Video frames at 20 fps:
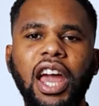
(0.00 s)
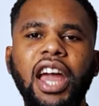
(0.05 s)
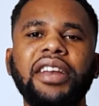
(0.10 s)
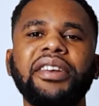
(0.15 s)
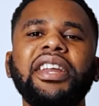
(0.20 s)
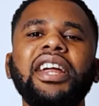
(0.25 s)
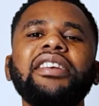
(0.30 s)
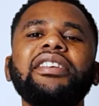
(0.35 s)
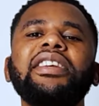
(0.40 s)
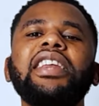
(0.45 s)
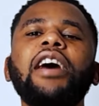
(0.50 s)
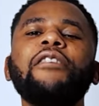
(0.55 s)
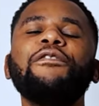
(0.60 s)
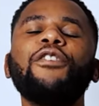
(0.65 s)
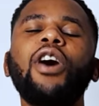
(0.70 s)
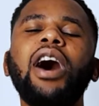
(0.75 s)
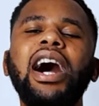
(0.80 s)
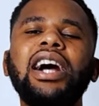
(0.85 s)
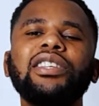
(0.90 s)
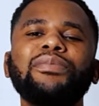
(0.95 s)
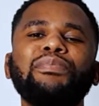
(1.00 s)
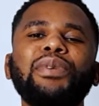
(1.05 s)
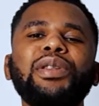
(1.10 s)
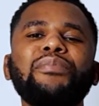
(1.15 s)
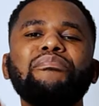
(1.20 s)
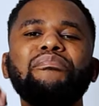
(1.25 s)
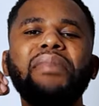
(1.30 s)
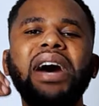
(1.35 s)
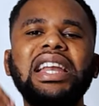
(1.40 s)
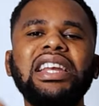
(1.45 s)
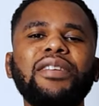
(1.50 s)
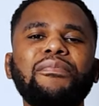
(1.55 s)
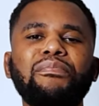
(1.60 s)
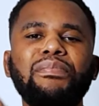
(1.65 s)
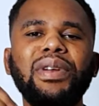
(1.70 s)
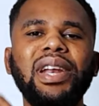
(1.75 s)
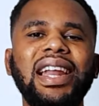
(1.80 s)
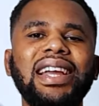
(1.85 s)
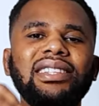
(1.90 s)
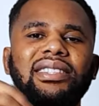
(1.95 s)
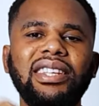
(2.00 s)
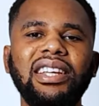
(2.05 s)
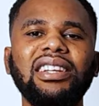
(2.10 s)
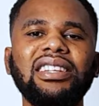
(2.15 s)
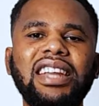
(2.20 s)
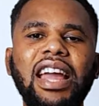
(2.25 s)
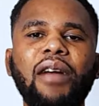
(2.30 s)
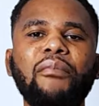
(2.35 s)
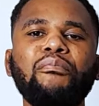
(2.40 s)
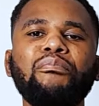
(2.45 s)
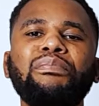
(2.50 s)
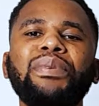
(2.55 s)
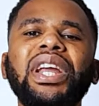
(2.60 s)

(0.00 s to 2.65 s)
The devil has been manipulating them,